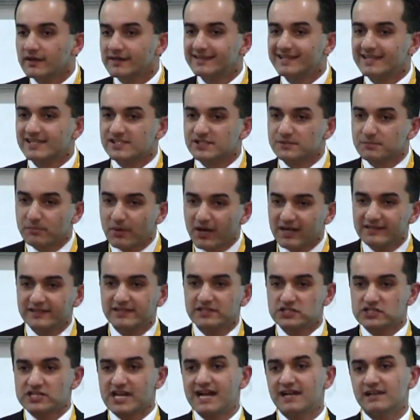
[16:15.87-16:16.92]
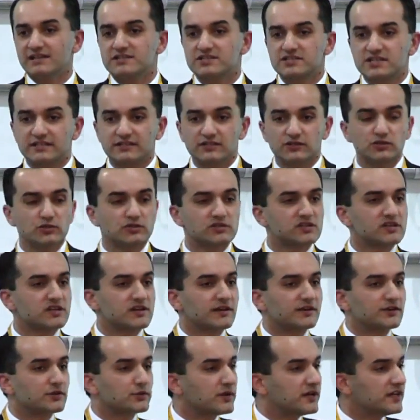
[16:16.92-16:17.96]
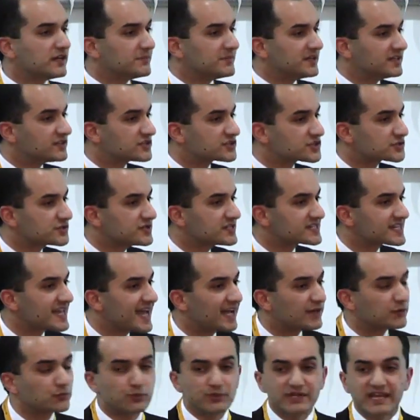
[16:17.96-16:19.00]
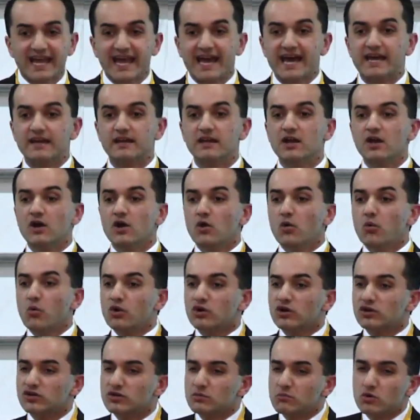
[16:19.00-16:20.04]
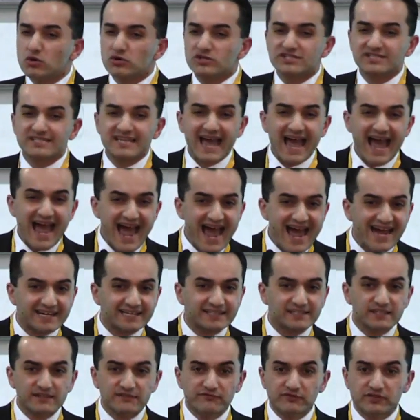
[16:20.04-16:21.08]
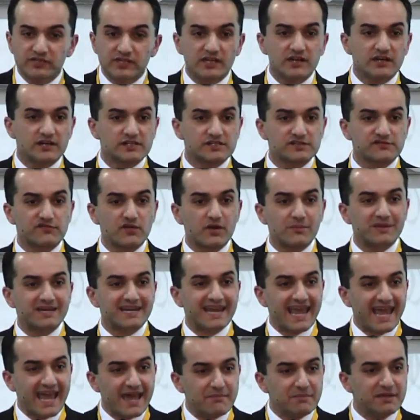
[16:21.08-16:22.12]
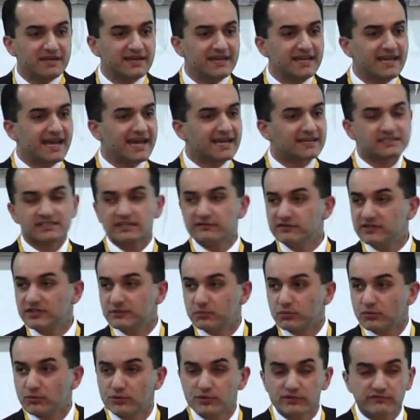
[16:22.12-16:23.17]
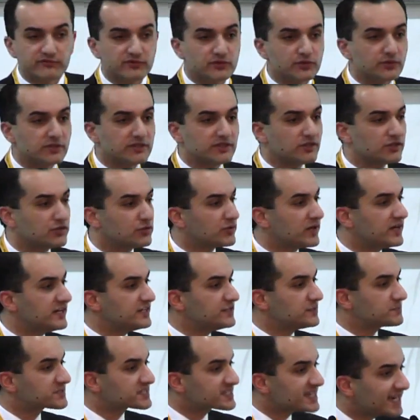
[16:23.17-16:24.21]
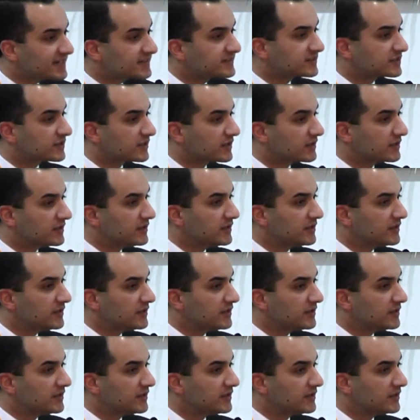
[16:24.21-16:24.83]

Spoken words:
despite the challenge that the nuclear and uranium industries had, we had one of the most active years from an M&A activity point of view in the uranium sector.